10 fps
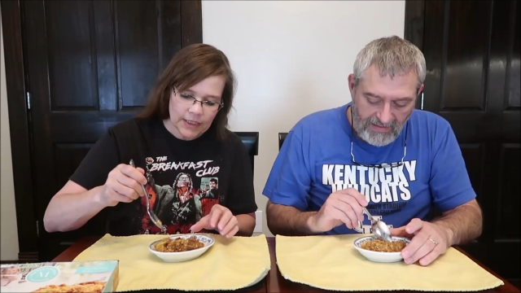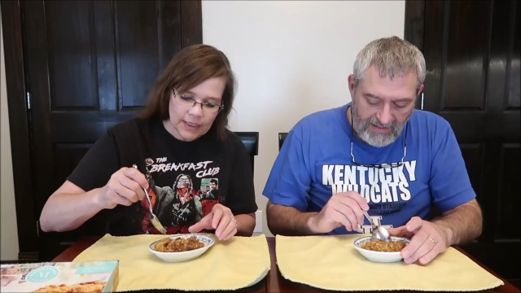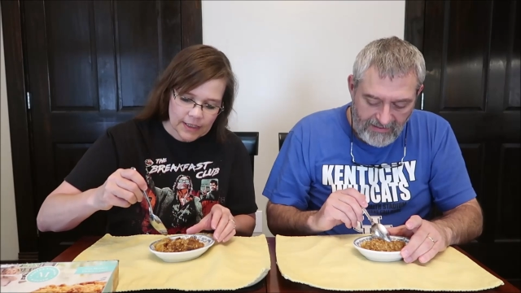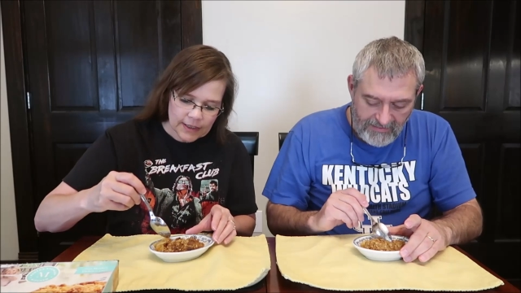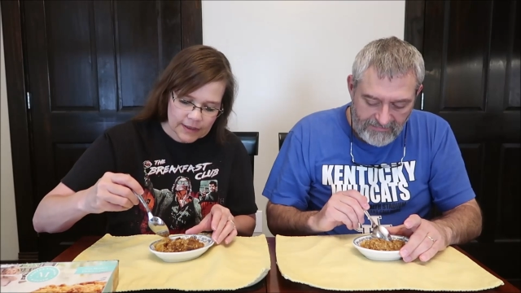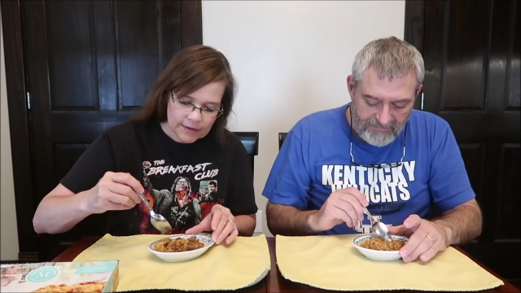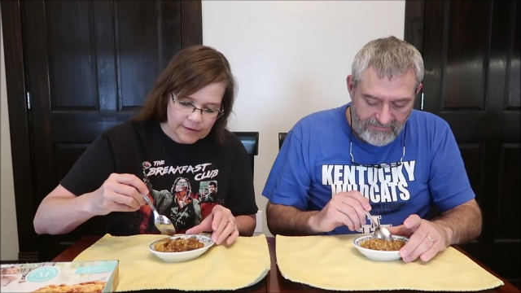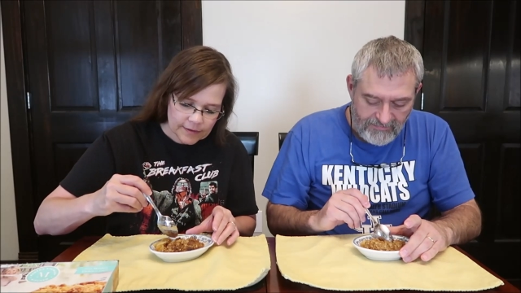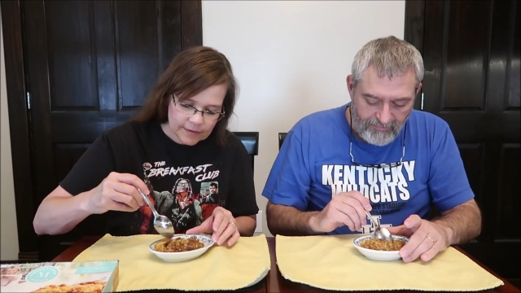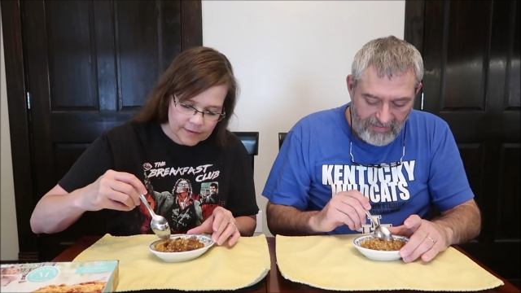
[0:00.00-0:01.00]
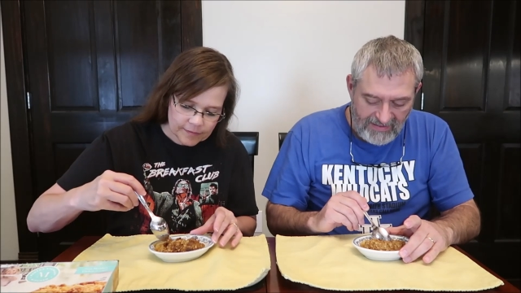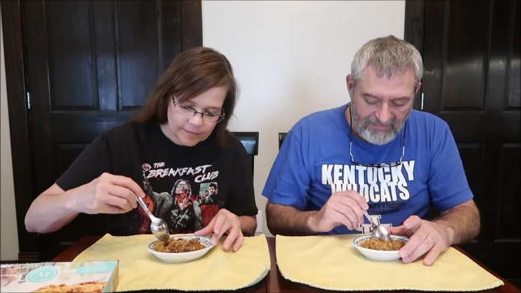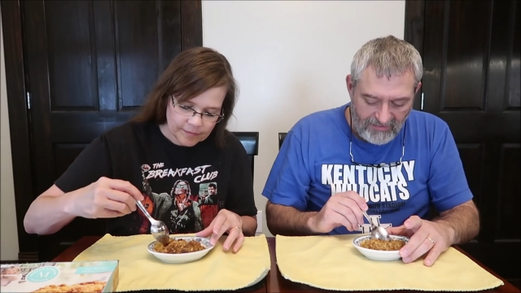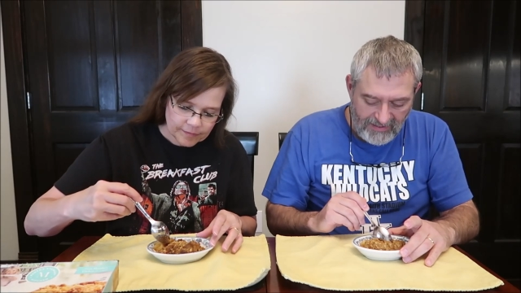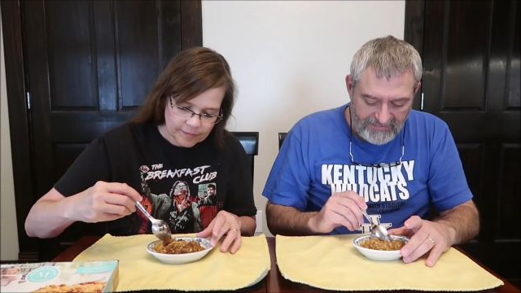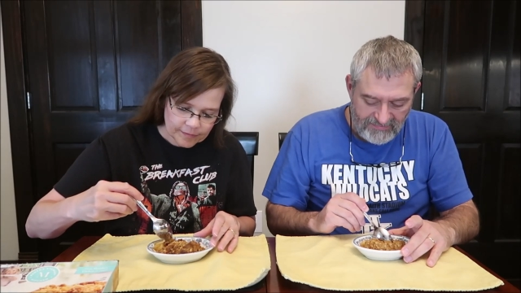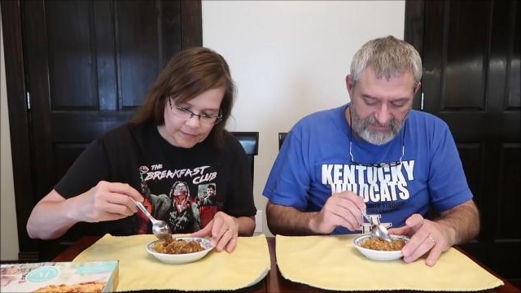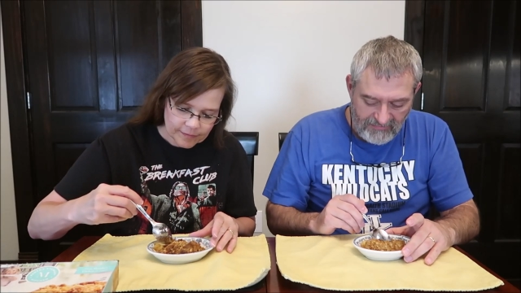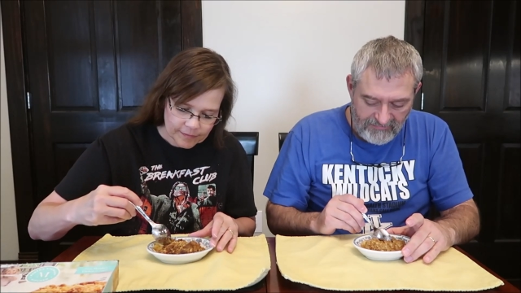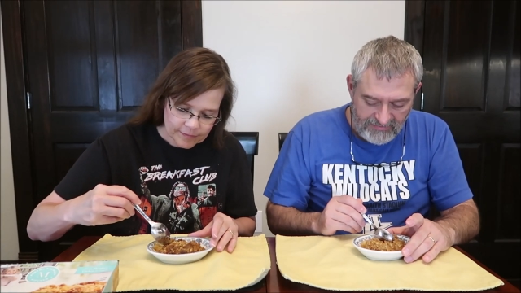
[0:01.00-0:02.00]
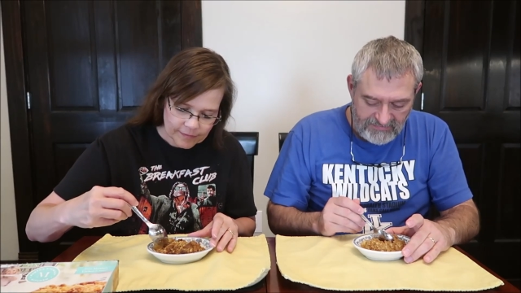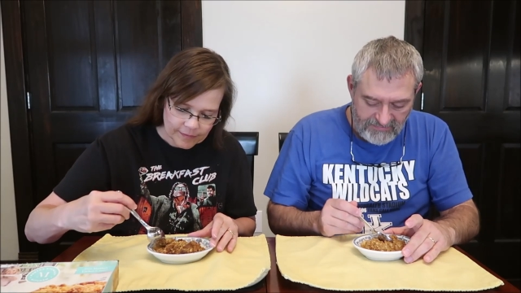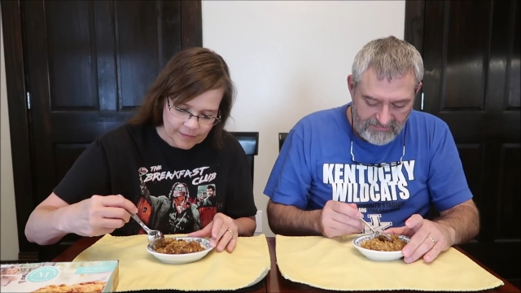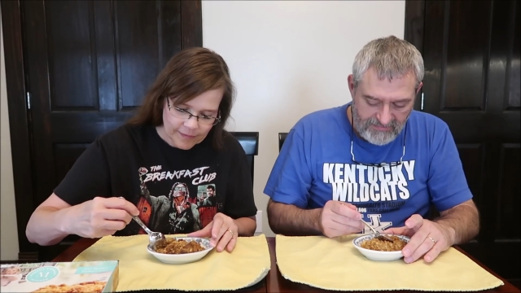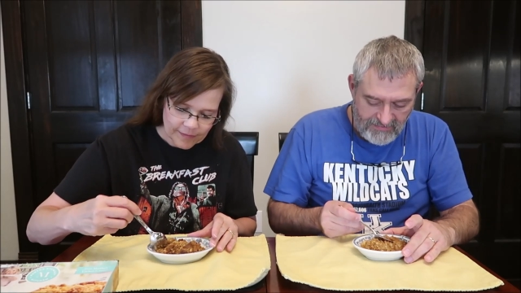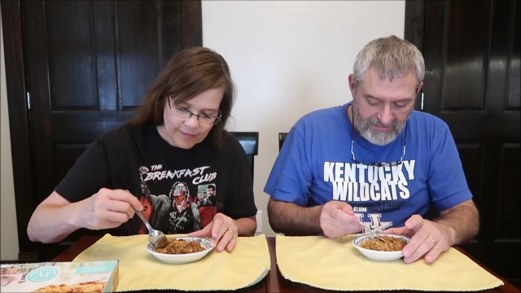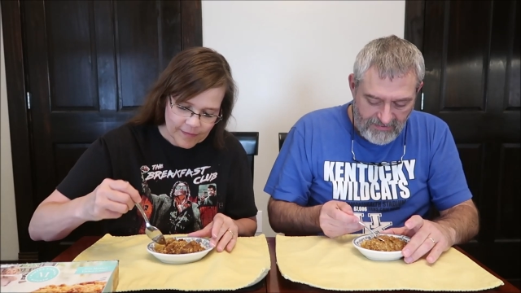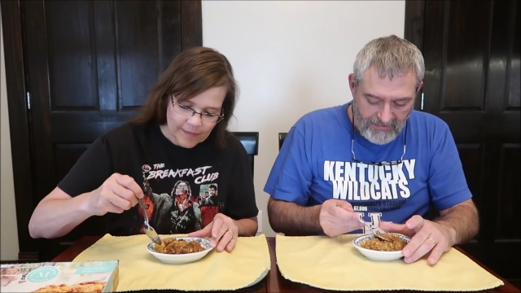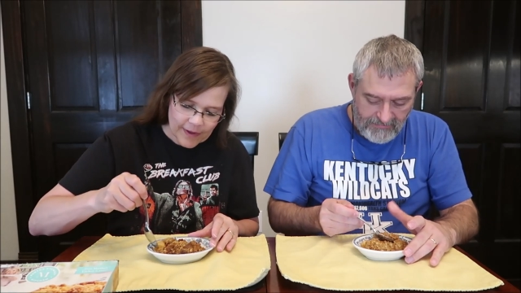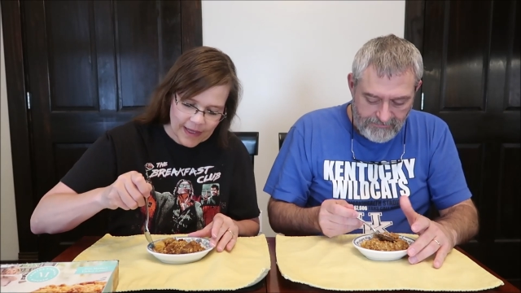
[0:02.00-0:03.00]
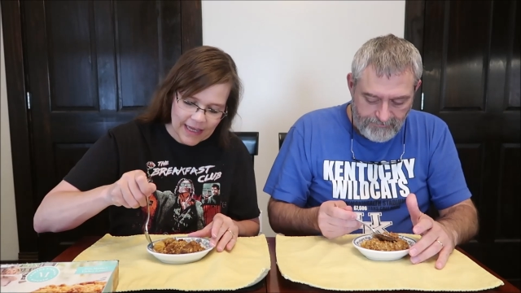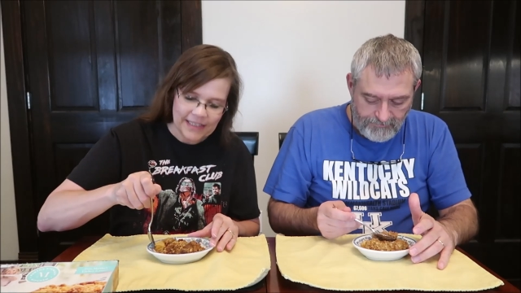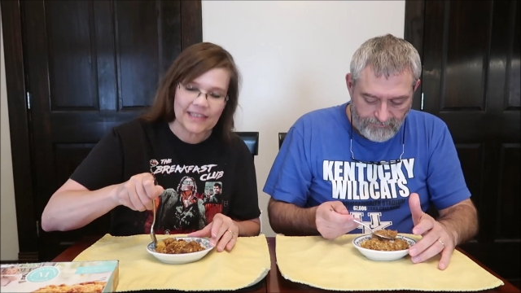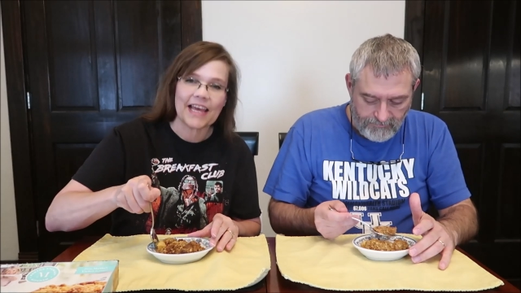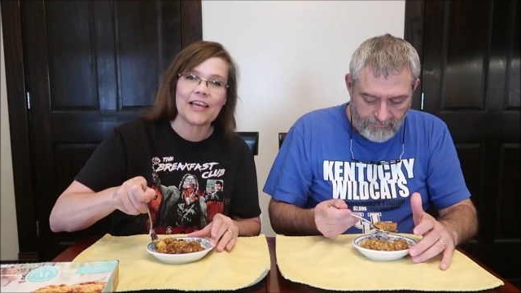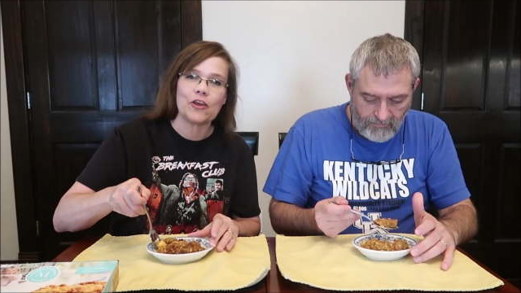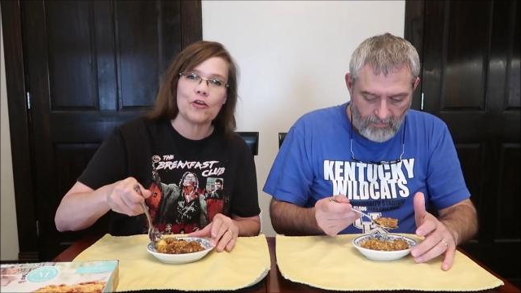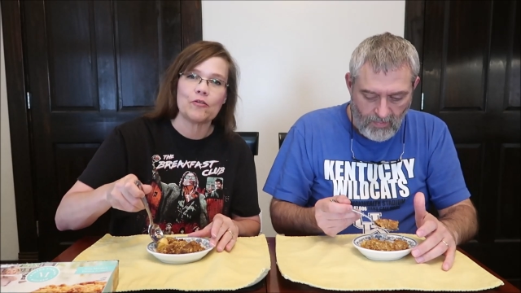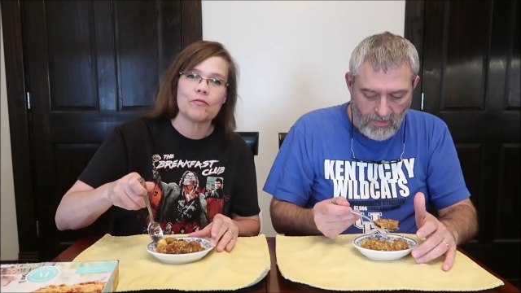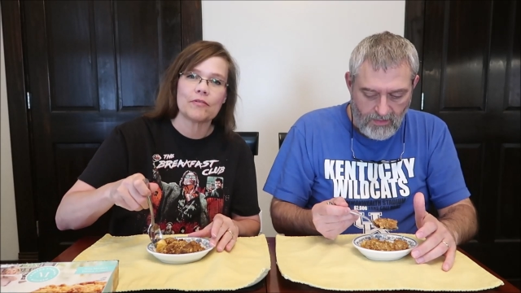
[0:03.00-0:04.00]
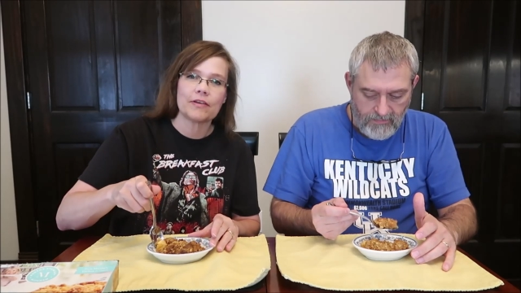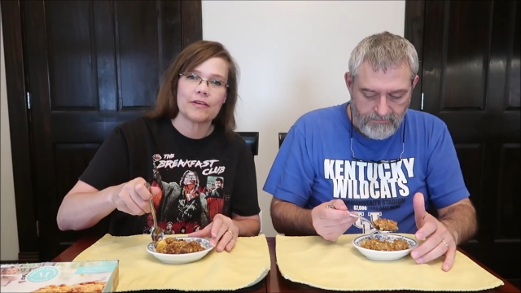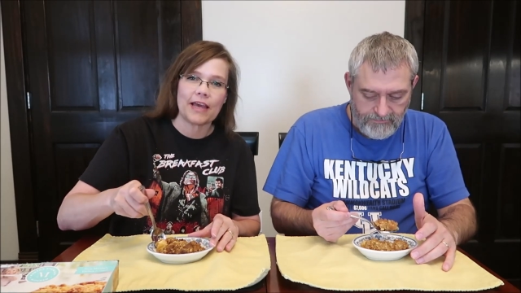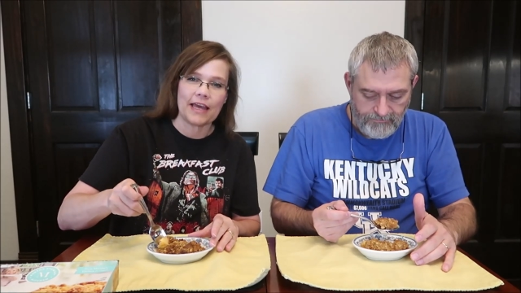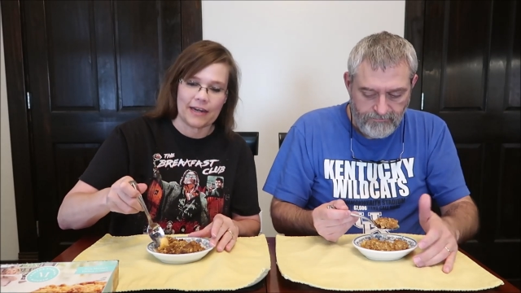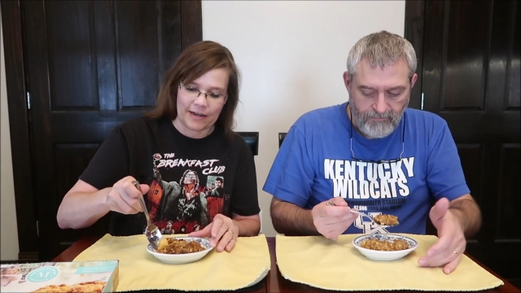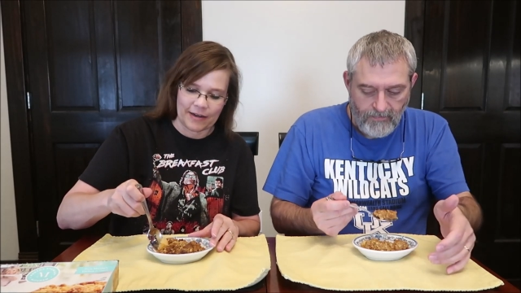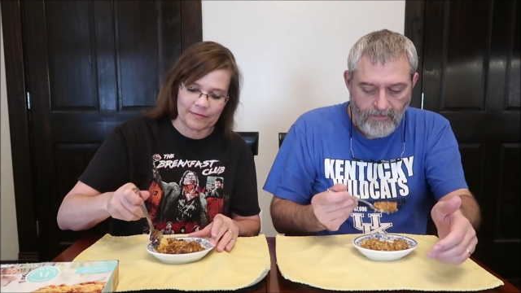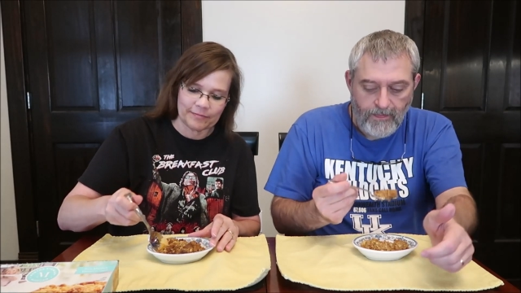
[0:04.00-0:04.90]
Speaker 1: Canada's bakes all kinds of stuff for us.
Speaker 2: Yes, thank you, Canada.